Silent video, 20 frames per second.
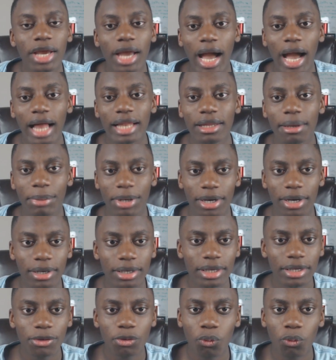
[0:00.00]
Alaba,
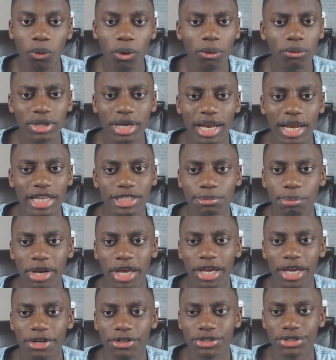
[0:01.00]
world-class
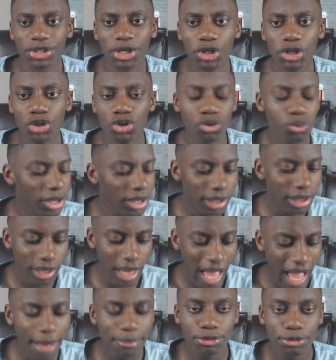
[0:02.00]
players
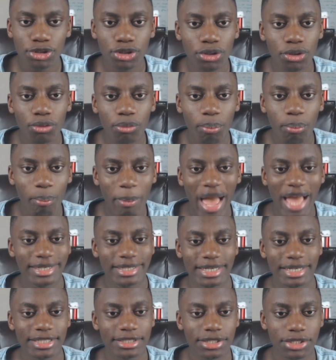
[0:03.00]
doing absolute
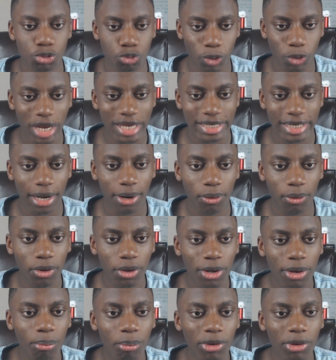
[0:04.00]
madnesses right now.
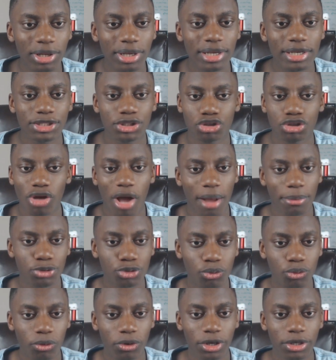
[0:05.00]
Muller is top
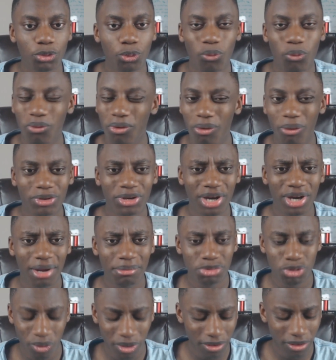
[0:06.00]
scorer in the World
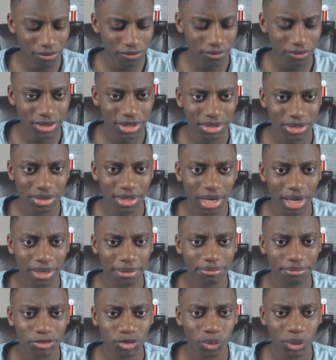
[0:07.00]
Cup
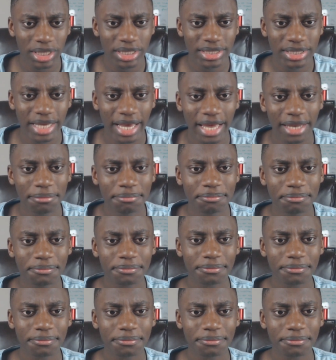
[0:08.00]
2010.